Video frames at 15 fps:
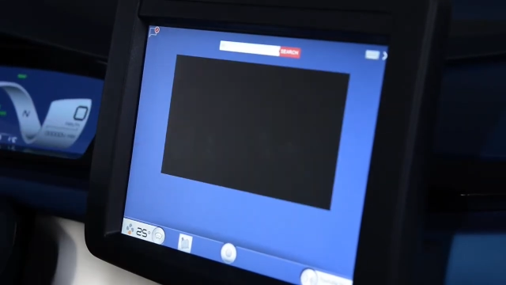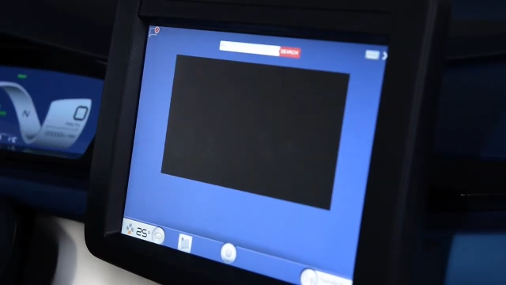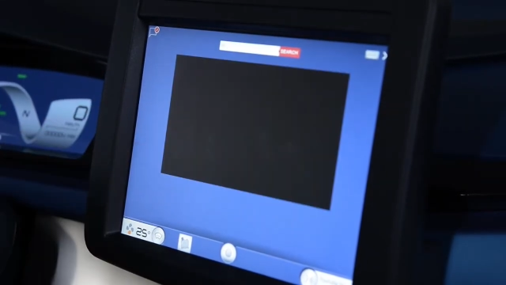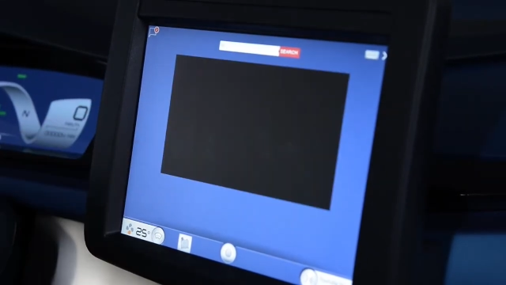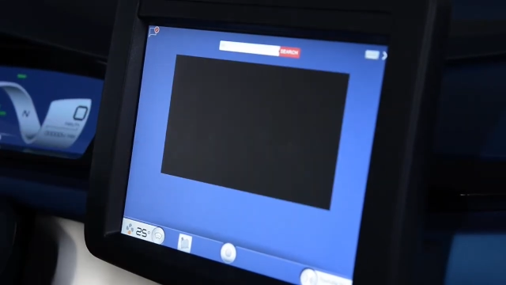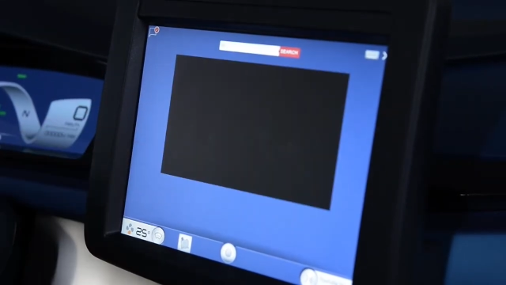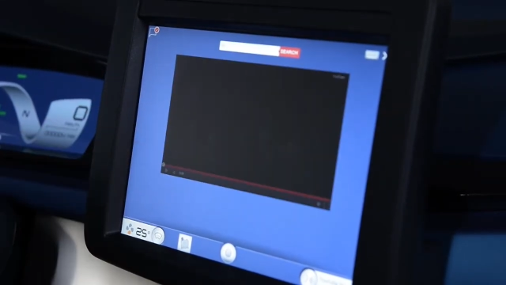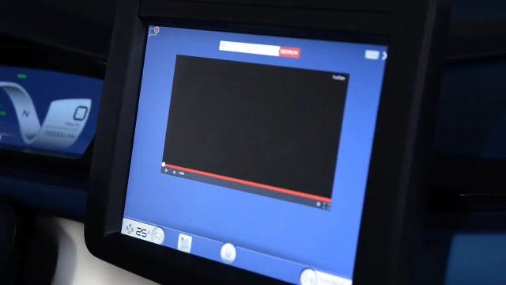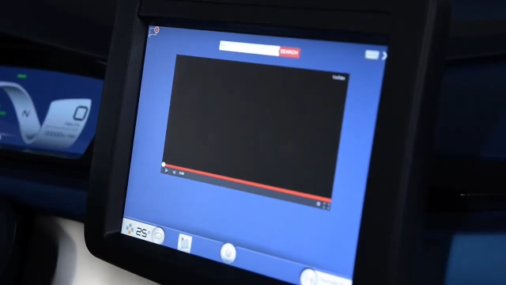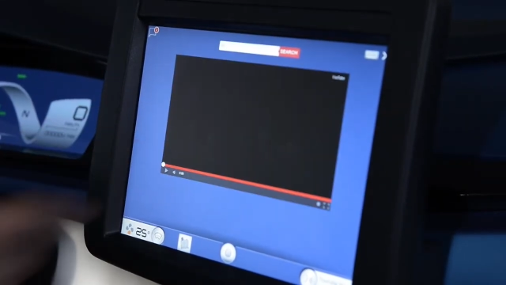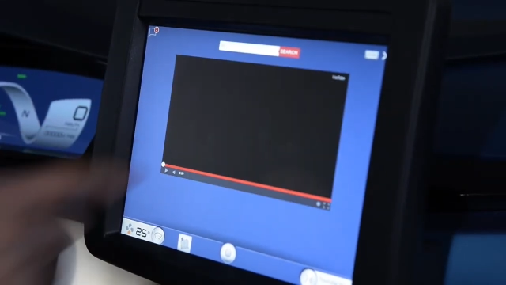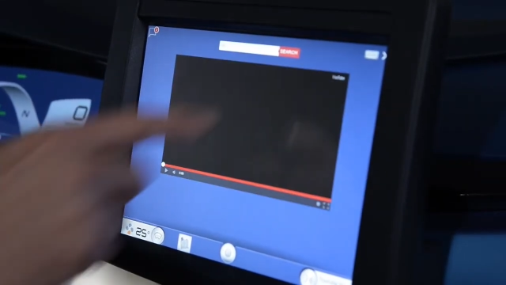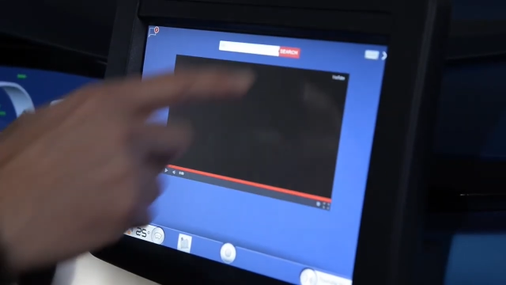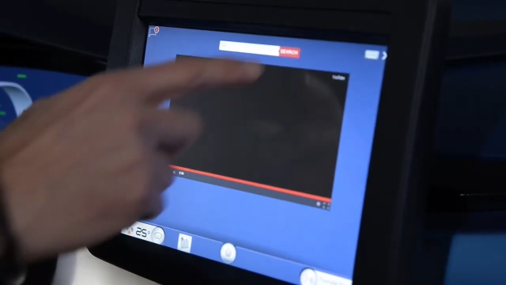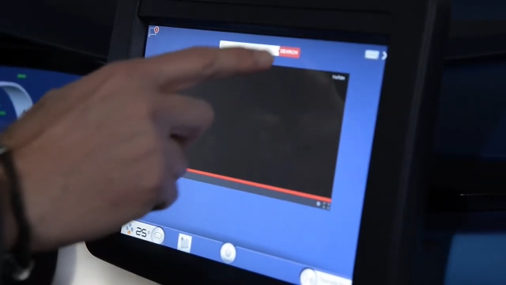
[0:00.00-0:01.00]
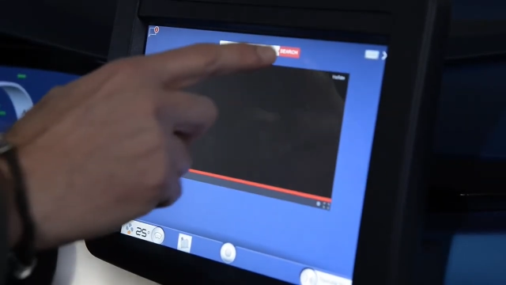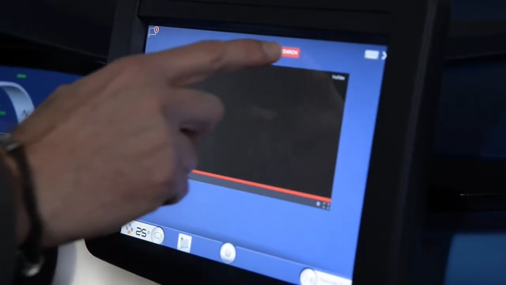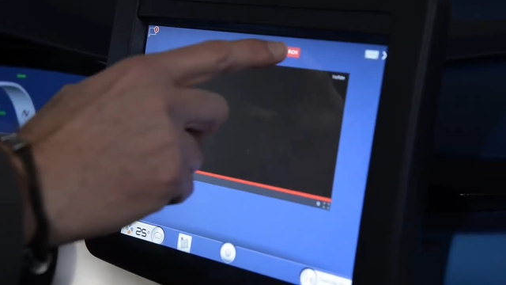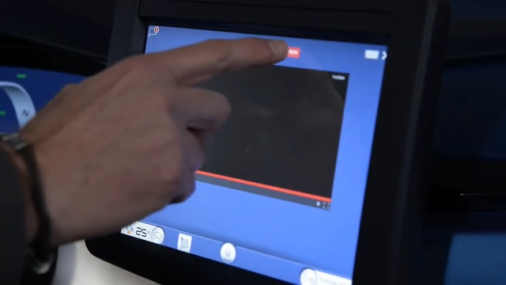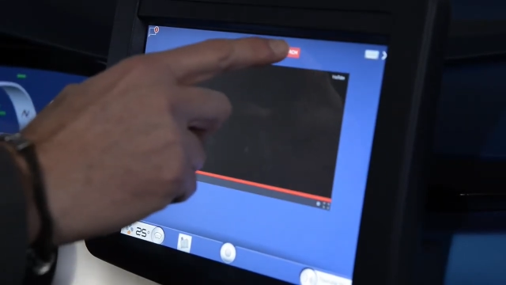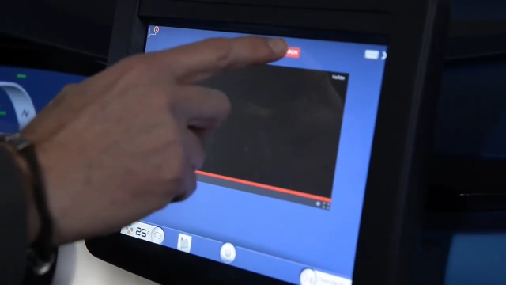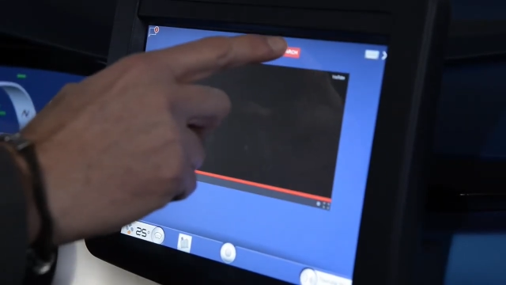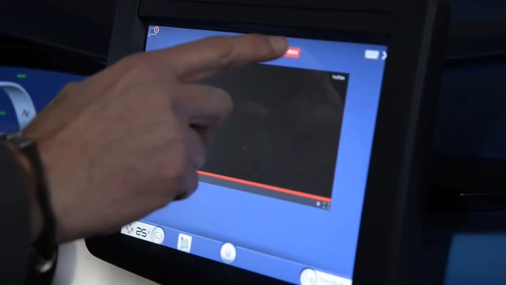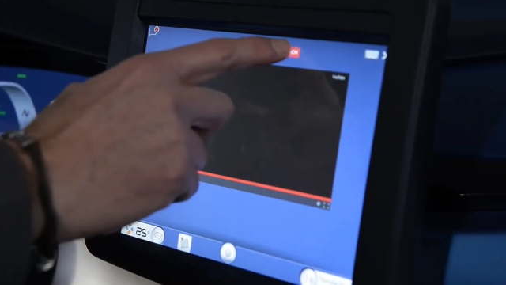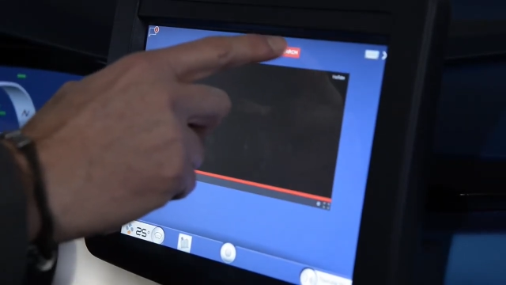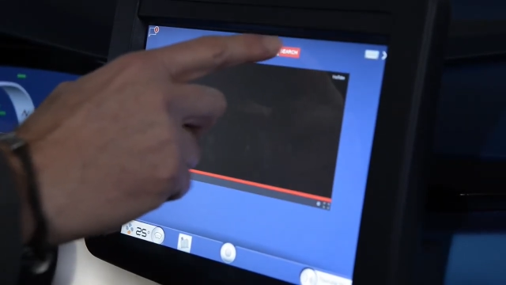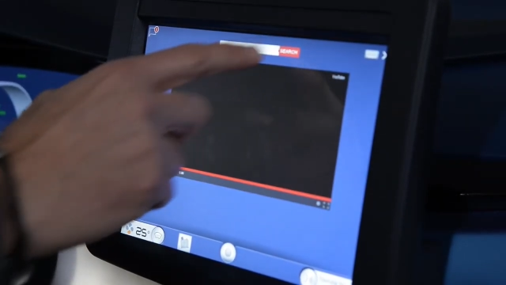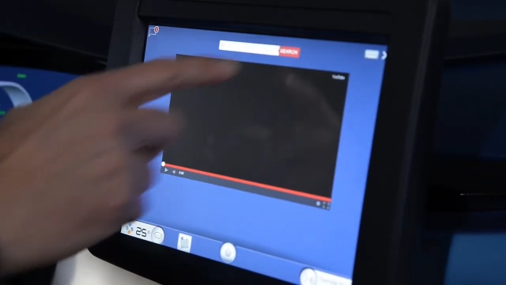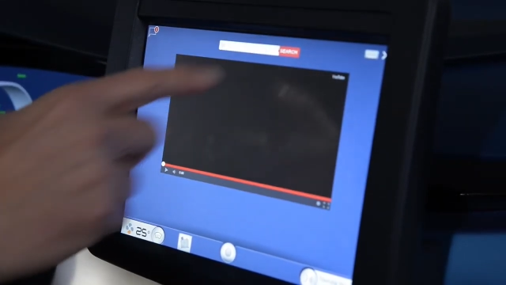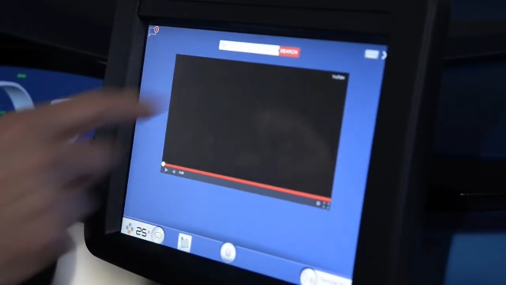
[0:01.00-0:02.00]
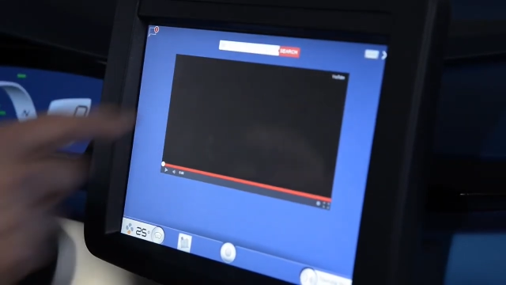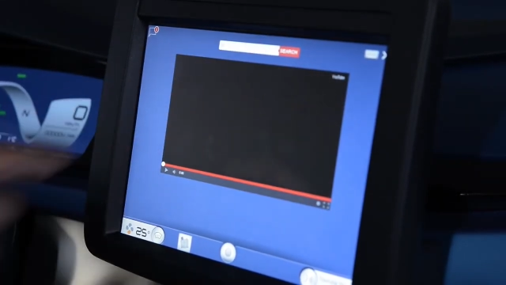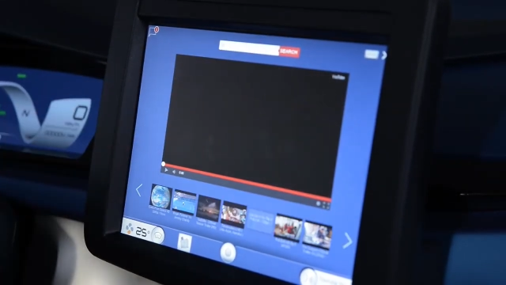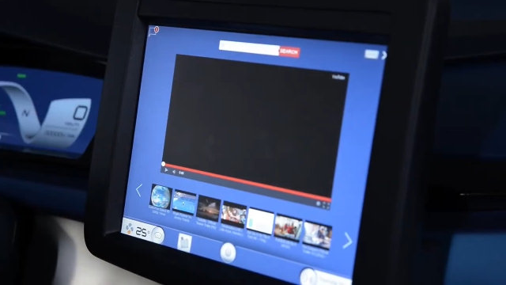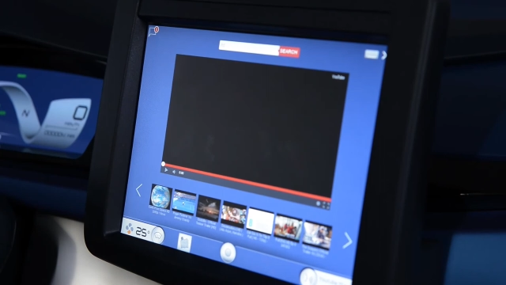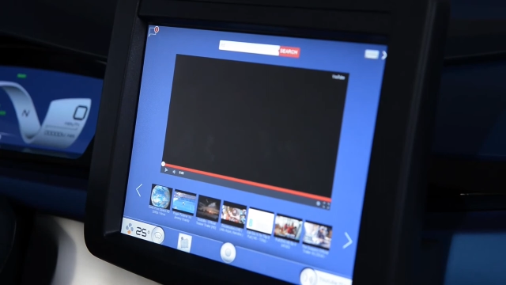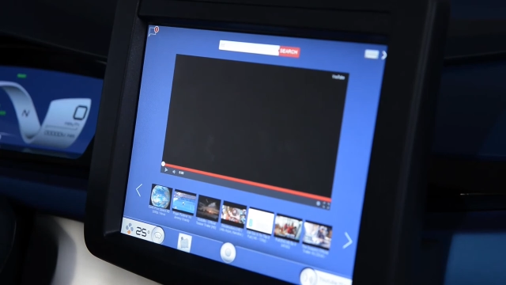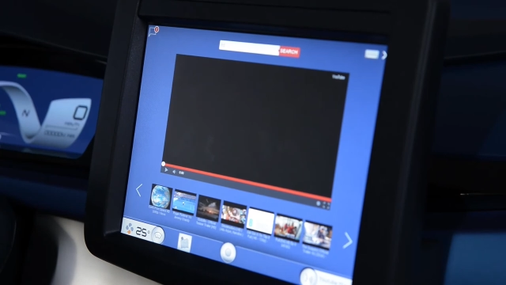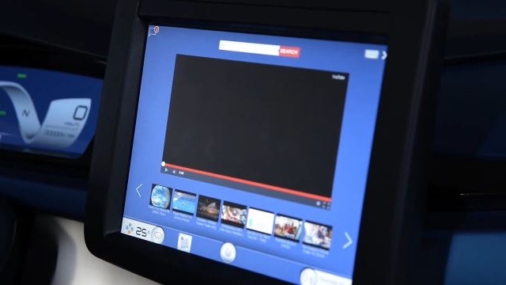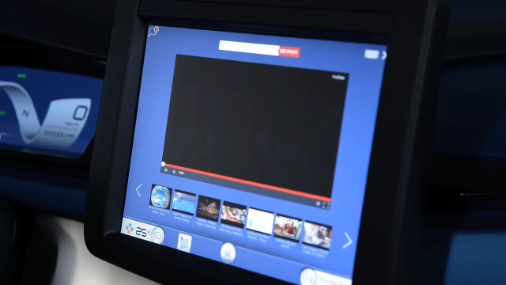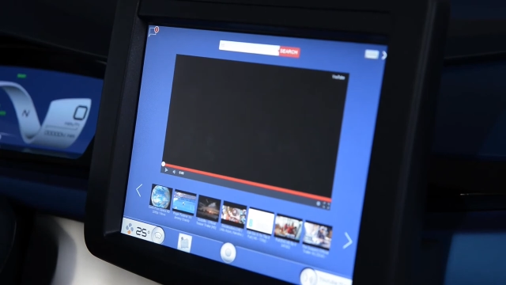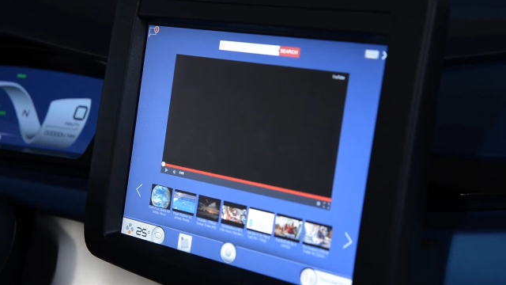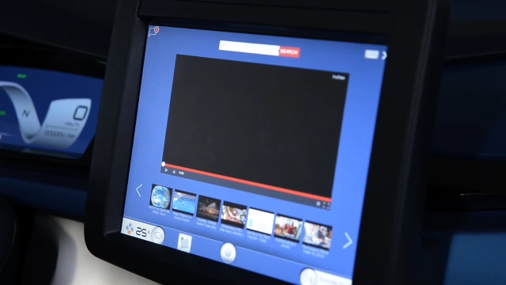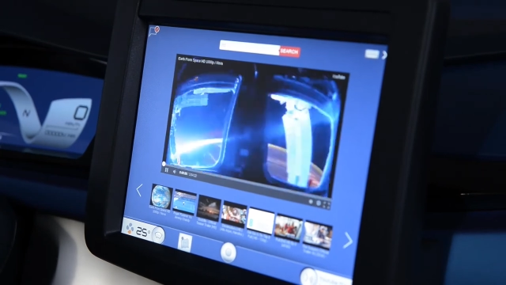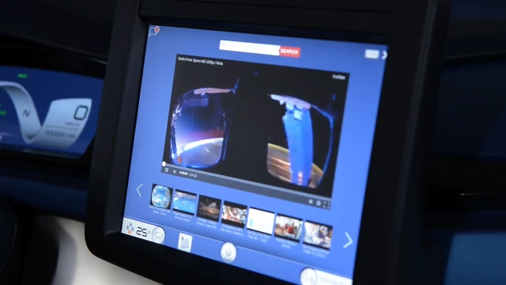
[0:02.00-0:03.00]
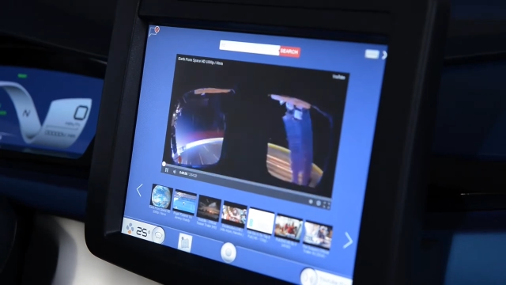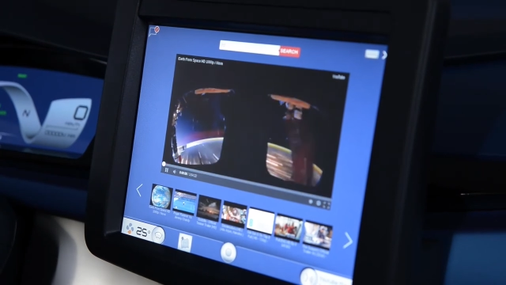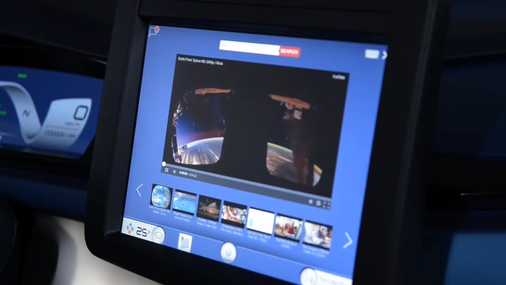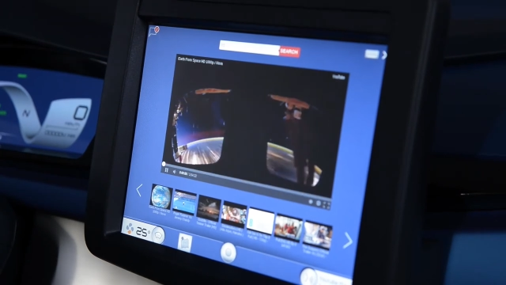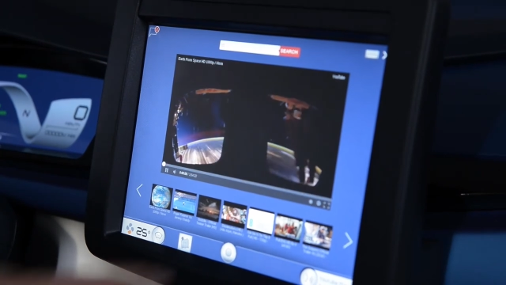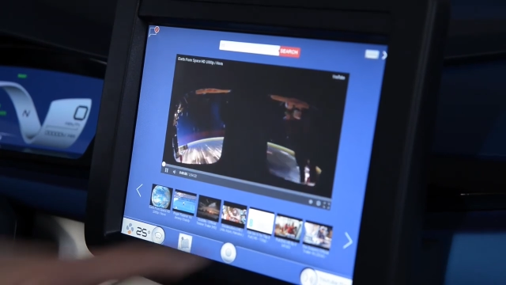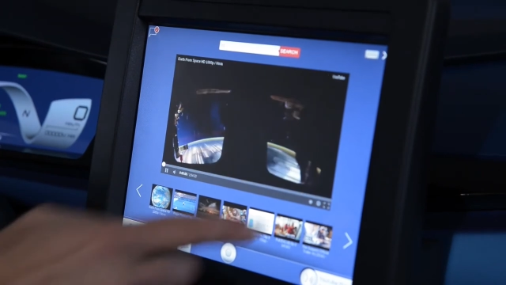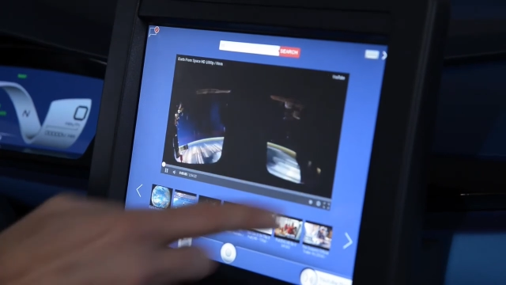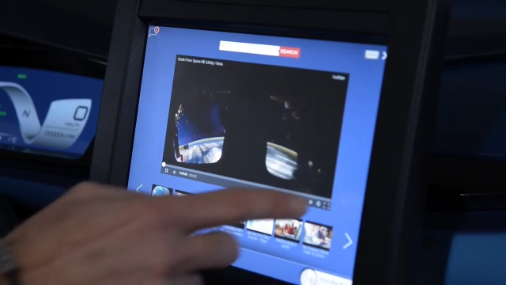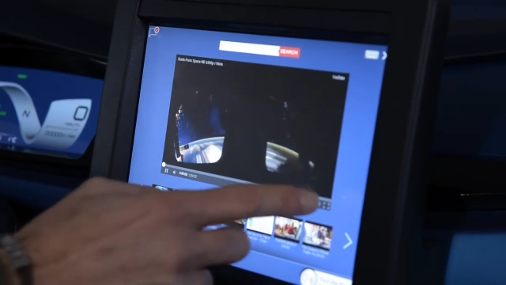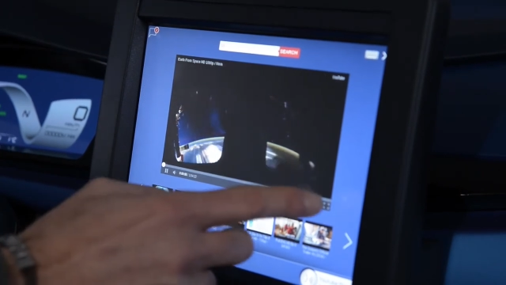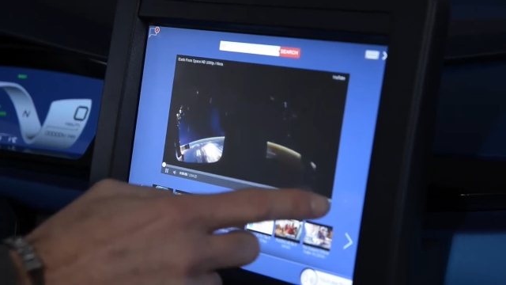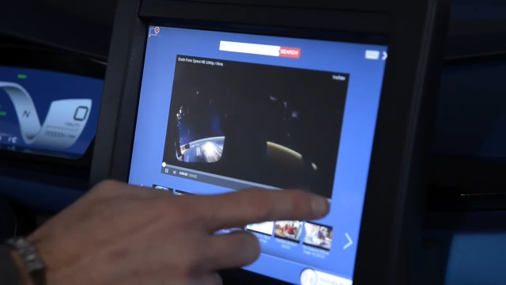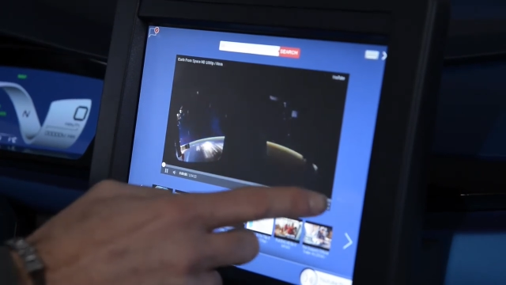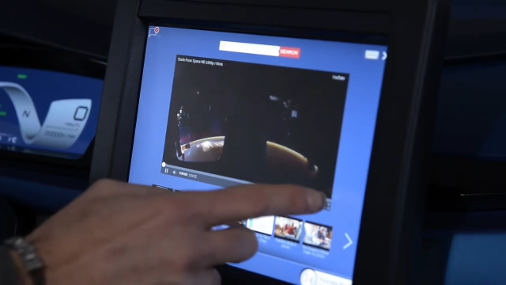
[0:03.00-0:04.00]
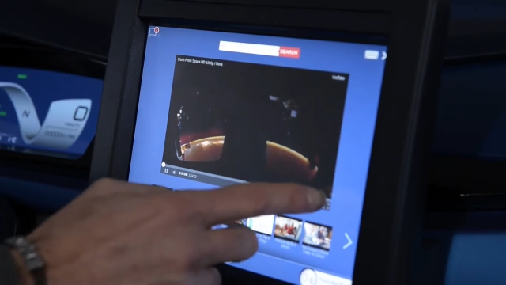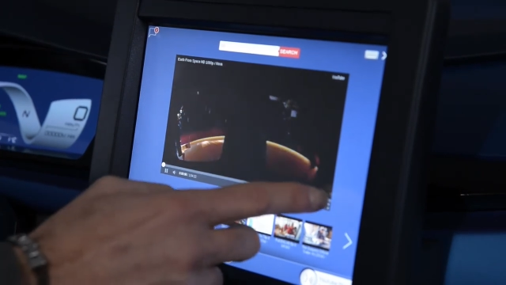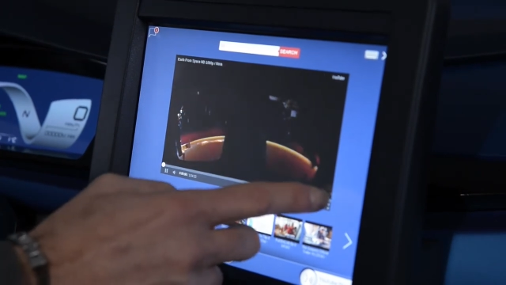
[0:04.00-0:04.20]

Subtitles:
No face is visible, so there are no lips to read.